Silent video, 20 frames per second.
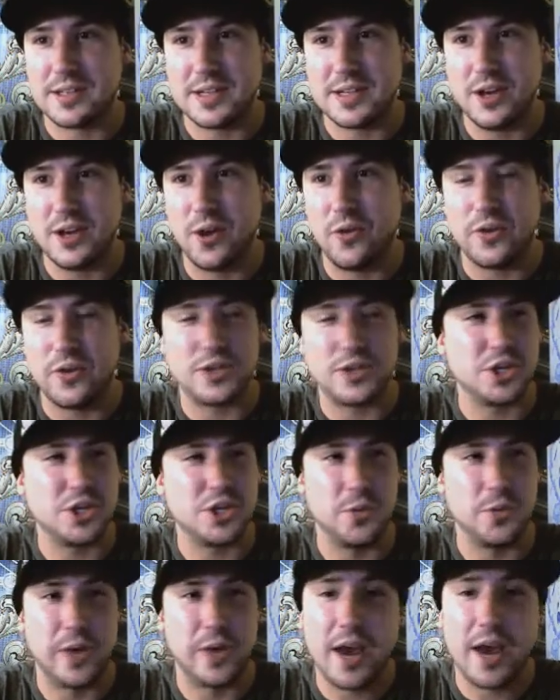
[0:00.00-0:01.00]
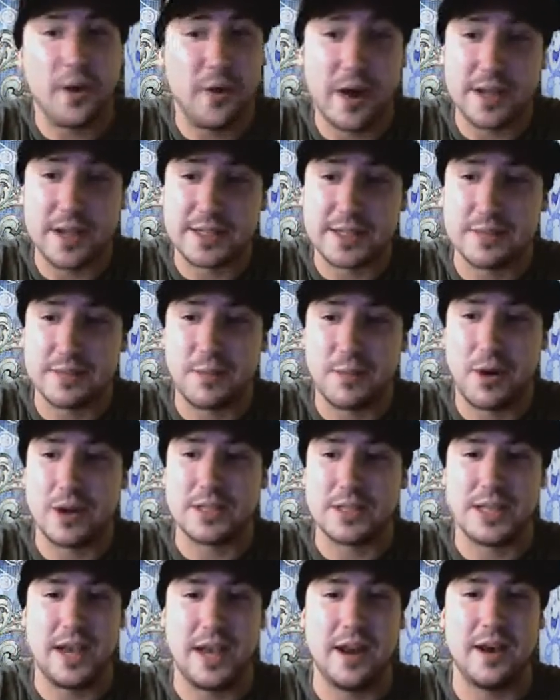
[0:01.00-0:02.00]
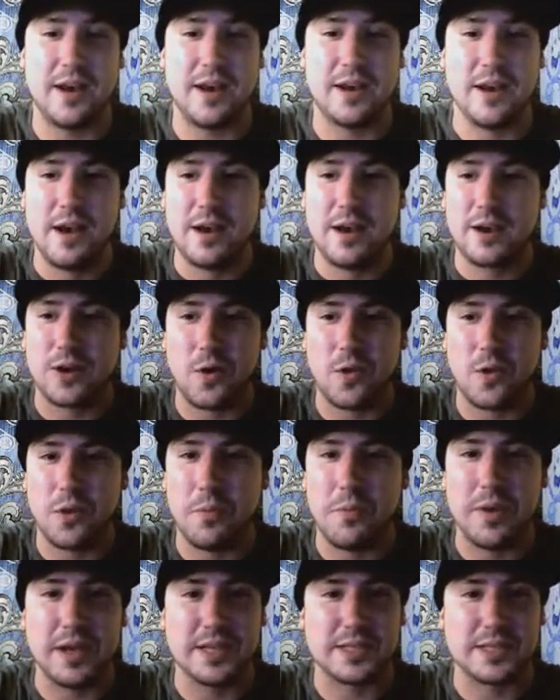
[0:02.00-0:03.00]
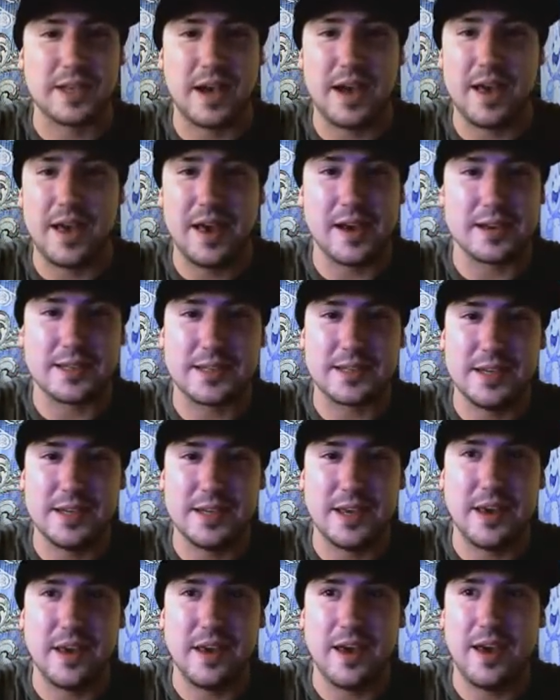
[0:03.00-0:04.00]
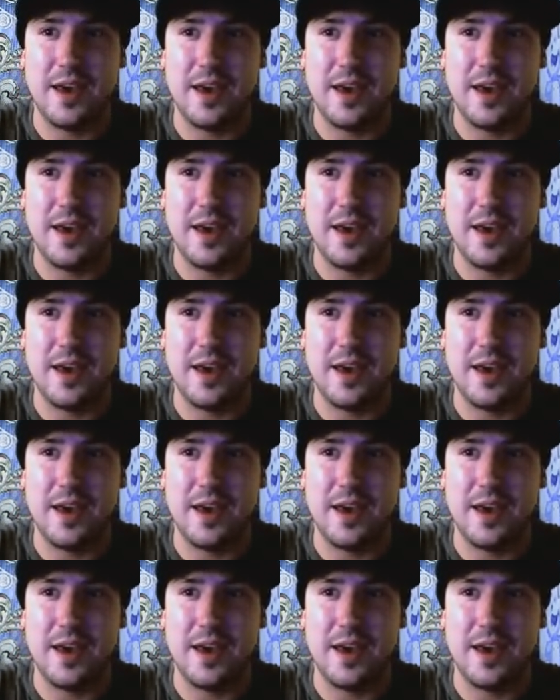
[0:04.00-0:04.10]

And, this year we had a race in Montana called the Big Sky XC.